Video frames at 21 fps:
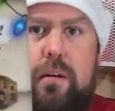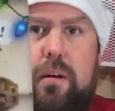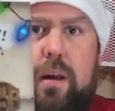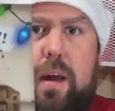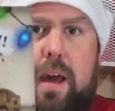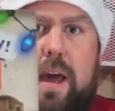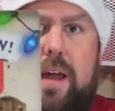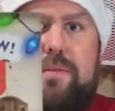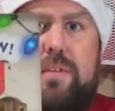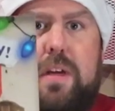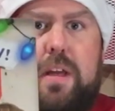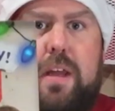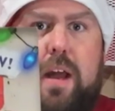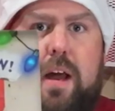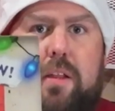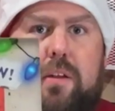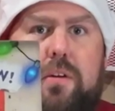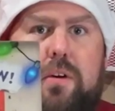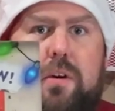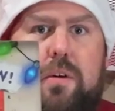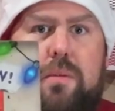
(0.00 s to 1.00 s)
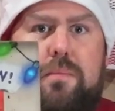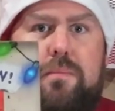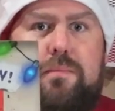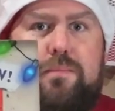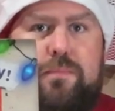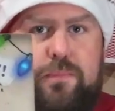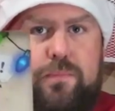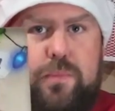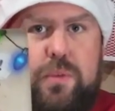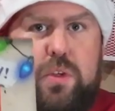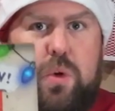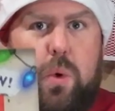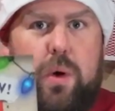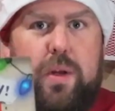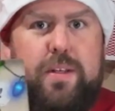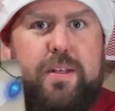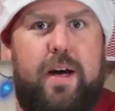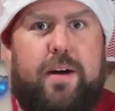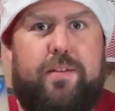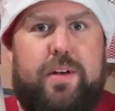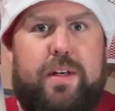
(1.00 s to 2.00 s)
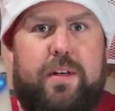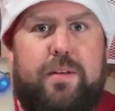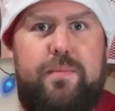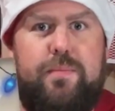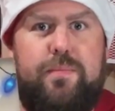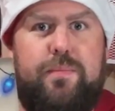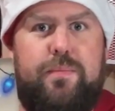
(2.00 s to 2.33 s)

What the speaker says: Advent Calendar. Let's go ahead and dive in.